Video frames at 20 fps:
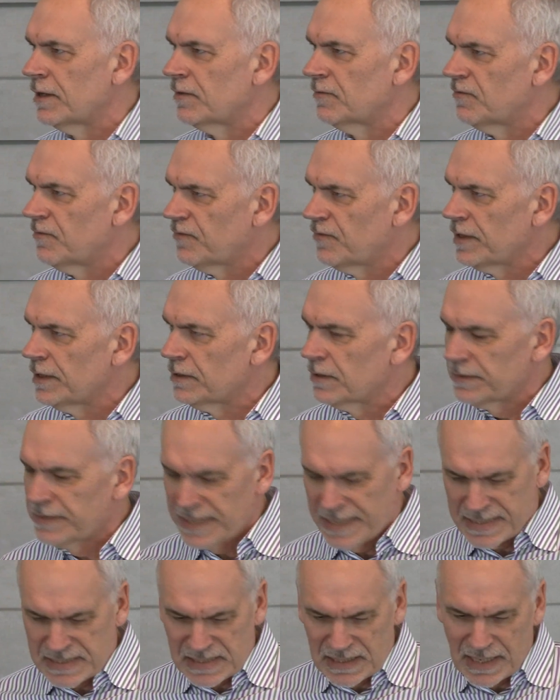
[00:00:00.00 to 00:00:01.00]
field
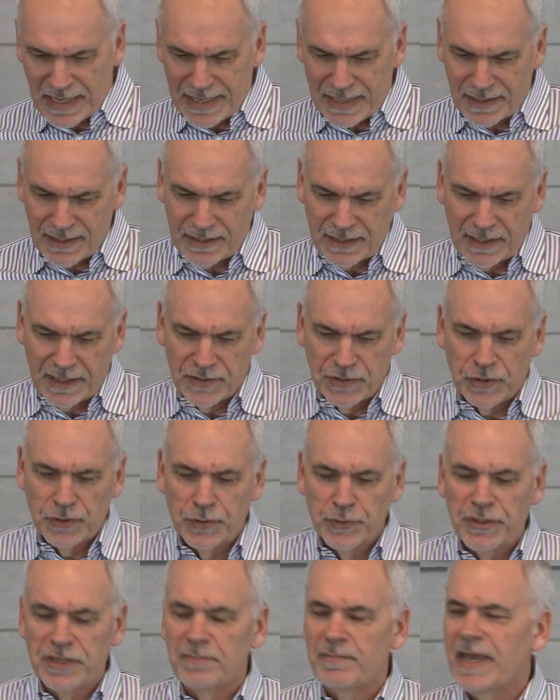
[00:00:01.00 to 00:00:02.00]
as like
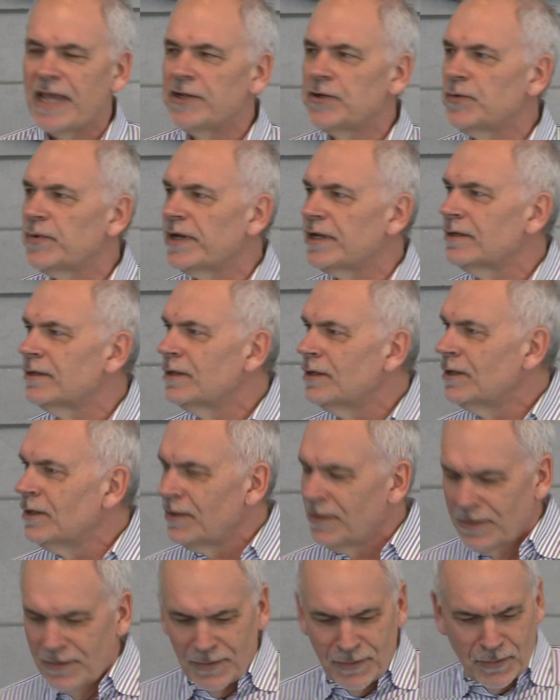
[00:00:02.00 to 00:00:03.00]
Yehudi Menuhin
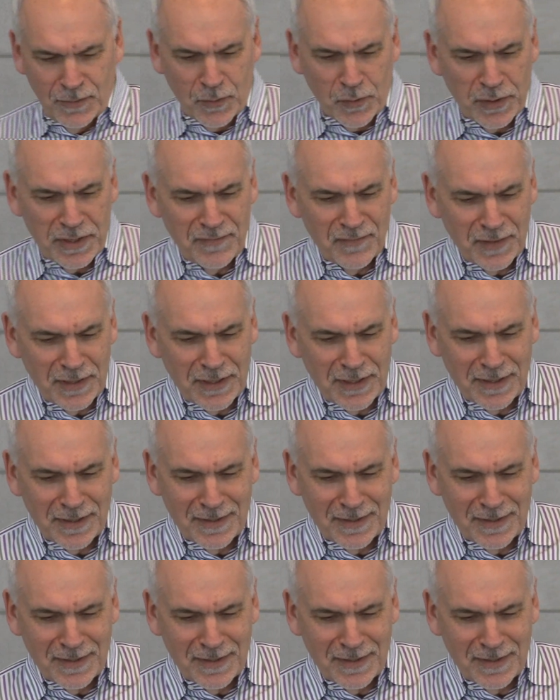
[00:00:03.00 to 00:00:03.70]
or even